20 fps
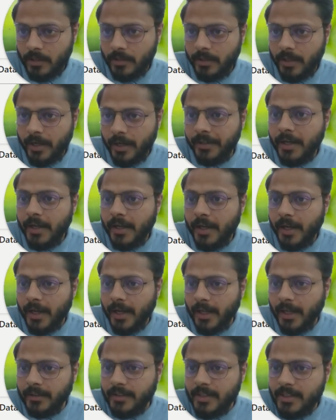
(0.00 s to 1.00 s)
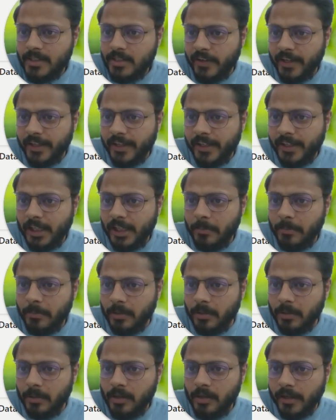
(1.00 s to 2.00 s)
right? And this variable
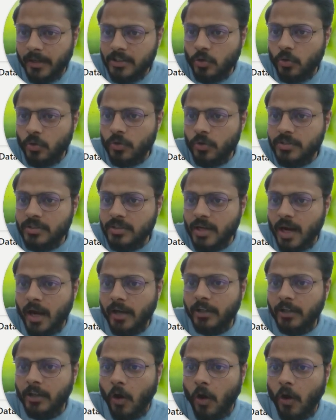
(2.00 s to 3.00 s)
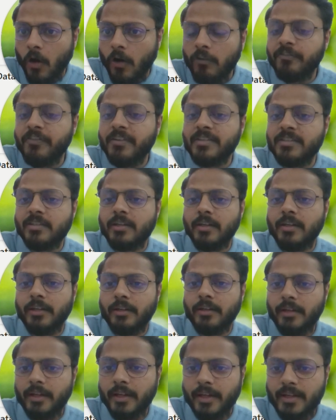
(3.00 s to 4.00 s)
underscore start of fiscal
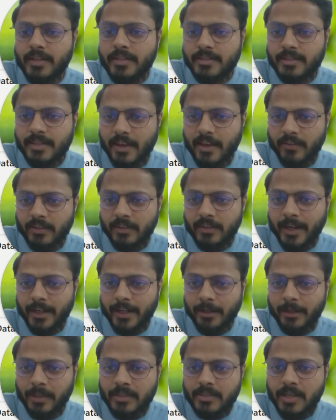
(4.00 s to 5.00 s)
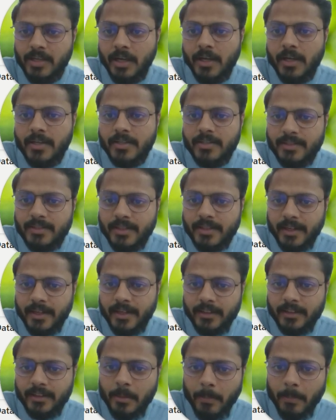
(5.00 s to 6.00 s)
year is 7. That means set the
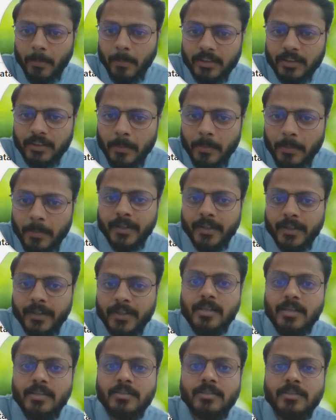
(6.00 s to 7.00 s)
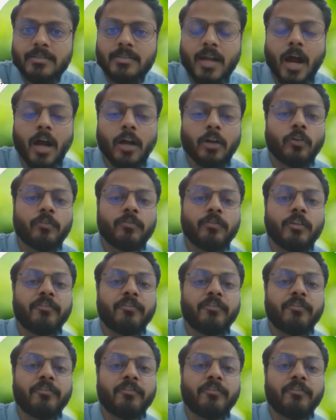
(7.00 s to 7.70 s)
month number that is the start of the